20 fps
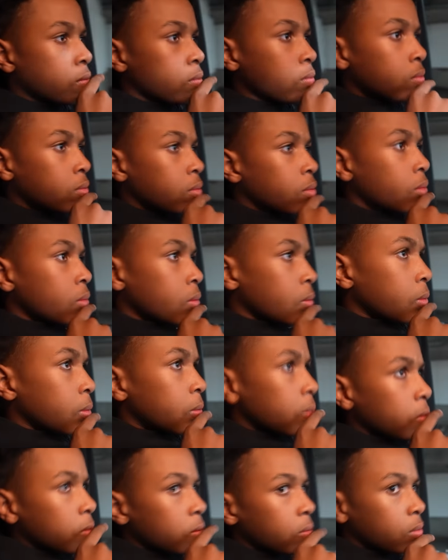
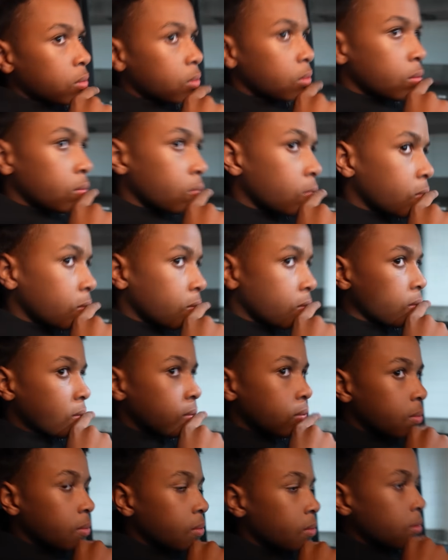Can't be
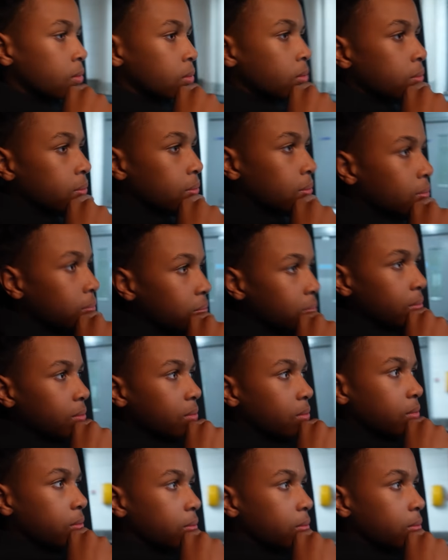out alone.